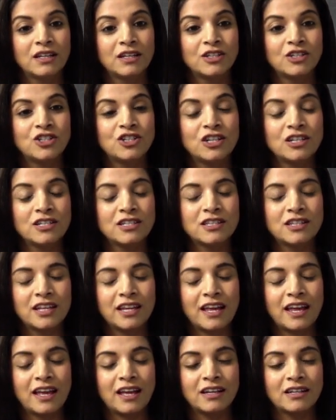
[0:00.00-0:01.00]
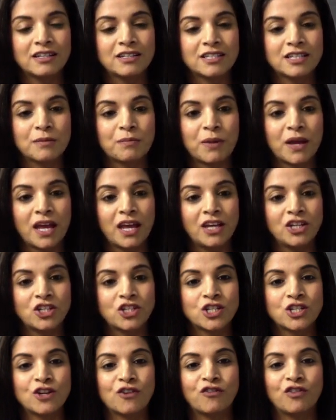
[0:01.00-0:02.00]
just the
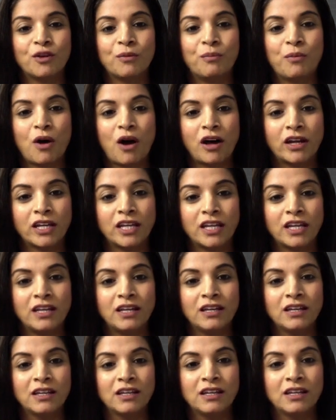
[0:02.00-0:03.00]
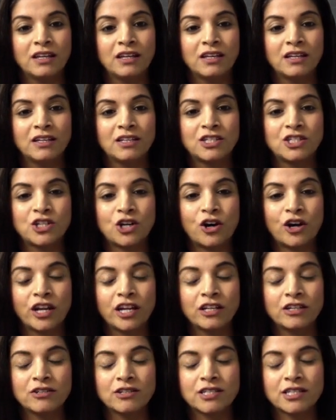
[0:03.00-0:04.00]
anticipation of the body starting
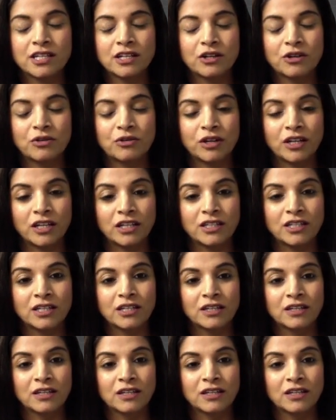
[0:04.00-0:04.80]
to secrete.